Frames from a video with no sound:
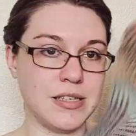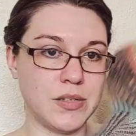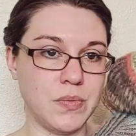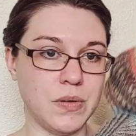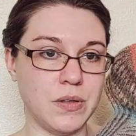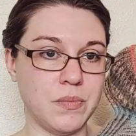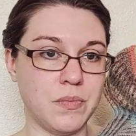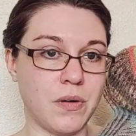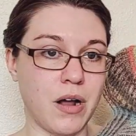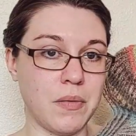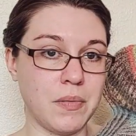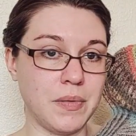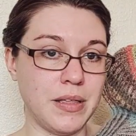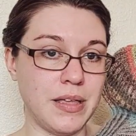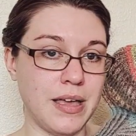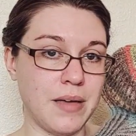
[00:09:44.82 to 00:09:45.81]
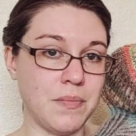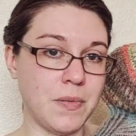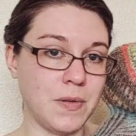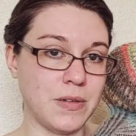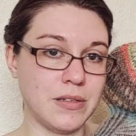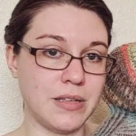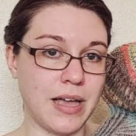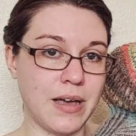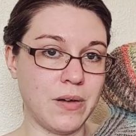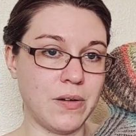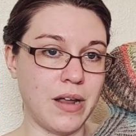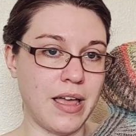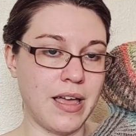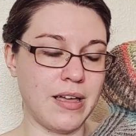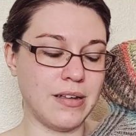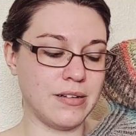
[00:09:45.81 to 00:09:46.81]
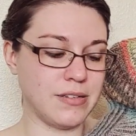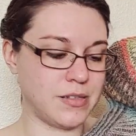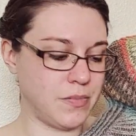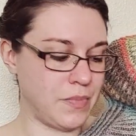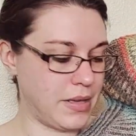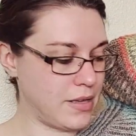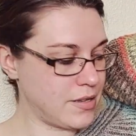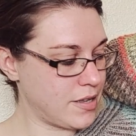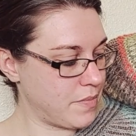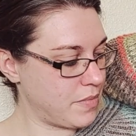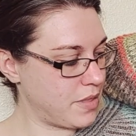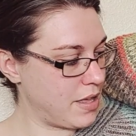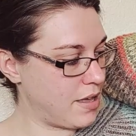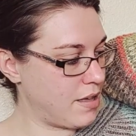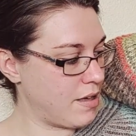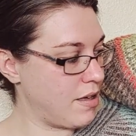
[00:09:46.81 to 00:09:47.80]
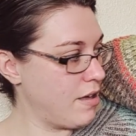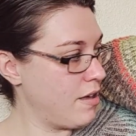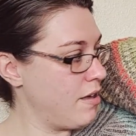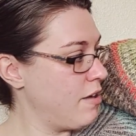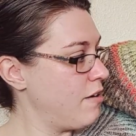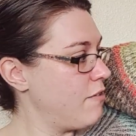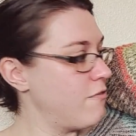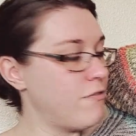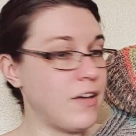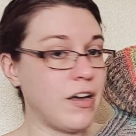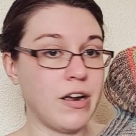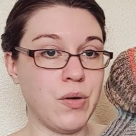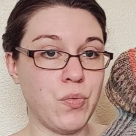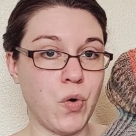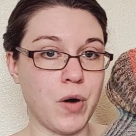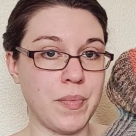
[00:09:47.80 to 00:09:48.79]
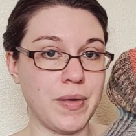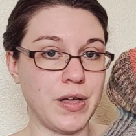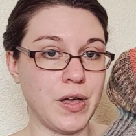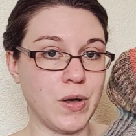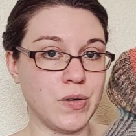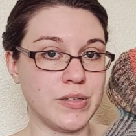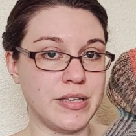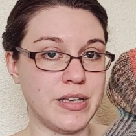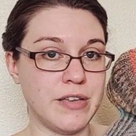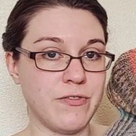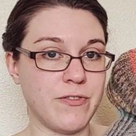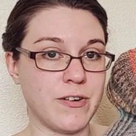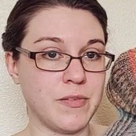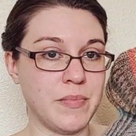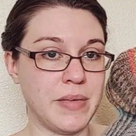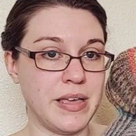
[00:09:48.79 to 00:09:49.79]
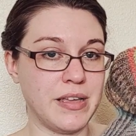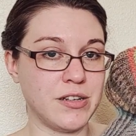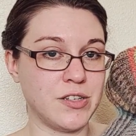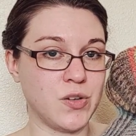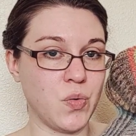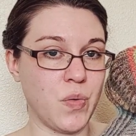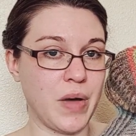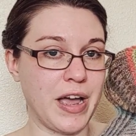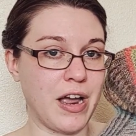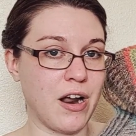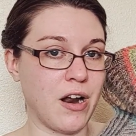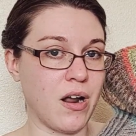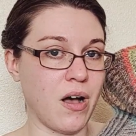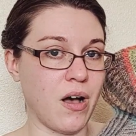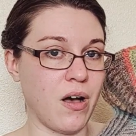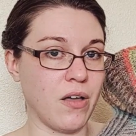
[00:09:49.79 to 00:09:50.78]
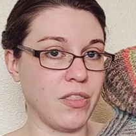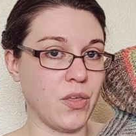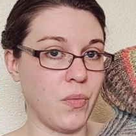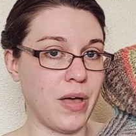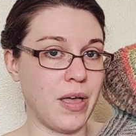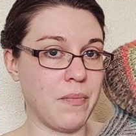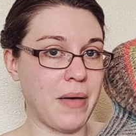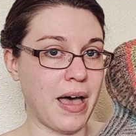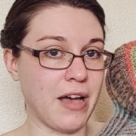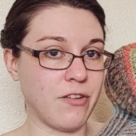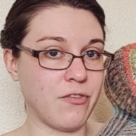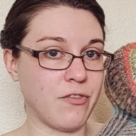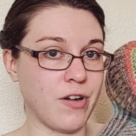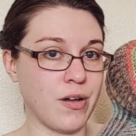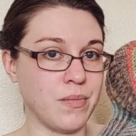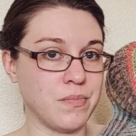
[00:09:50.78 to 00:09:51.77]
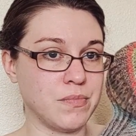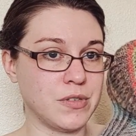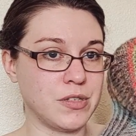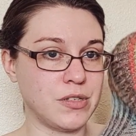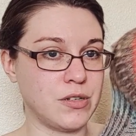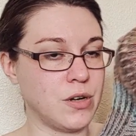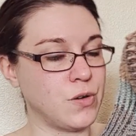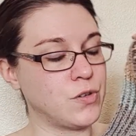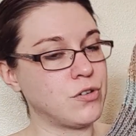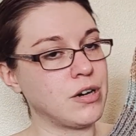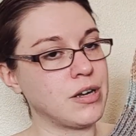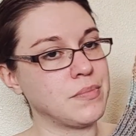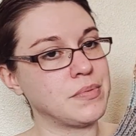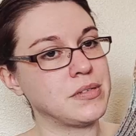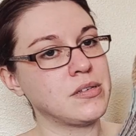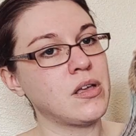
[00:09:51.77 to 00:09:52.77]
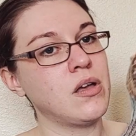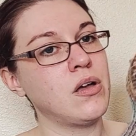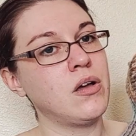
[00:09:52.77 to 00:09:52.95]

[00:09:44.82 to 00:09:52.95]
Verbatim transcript: This will probably get pulled out and be something very warm and cozy for me to wear on the way back from snow trips